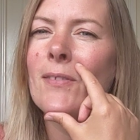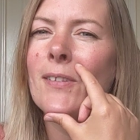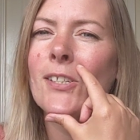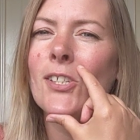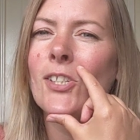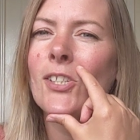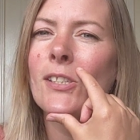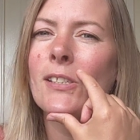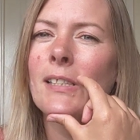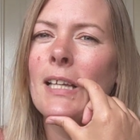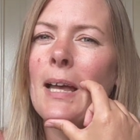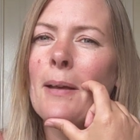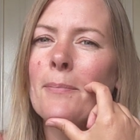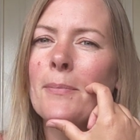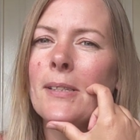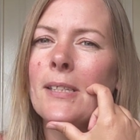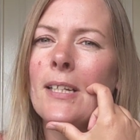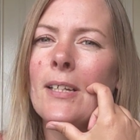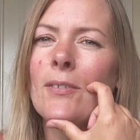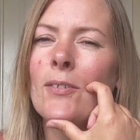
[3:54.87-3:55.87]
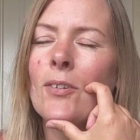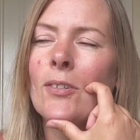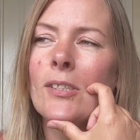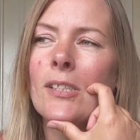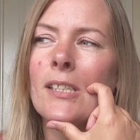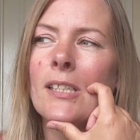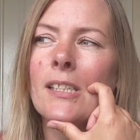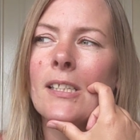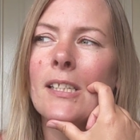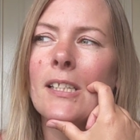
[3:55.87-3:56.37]
That's just absolute
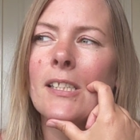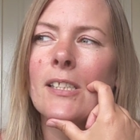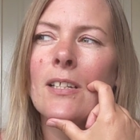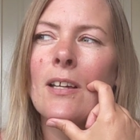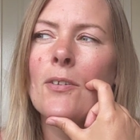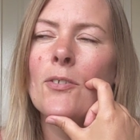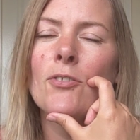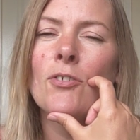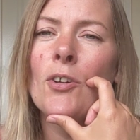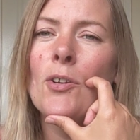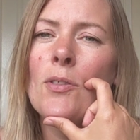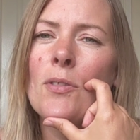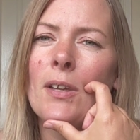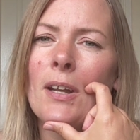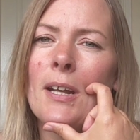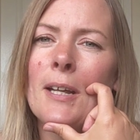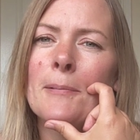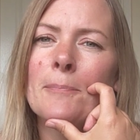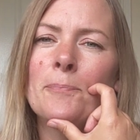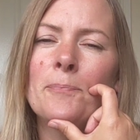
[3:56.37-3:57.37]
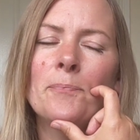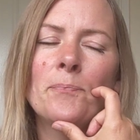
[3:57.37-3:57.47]
nonsense, and it's no truth in it.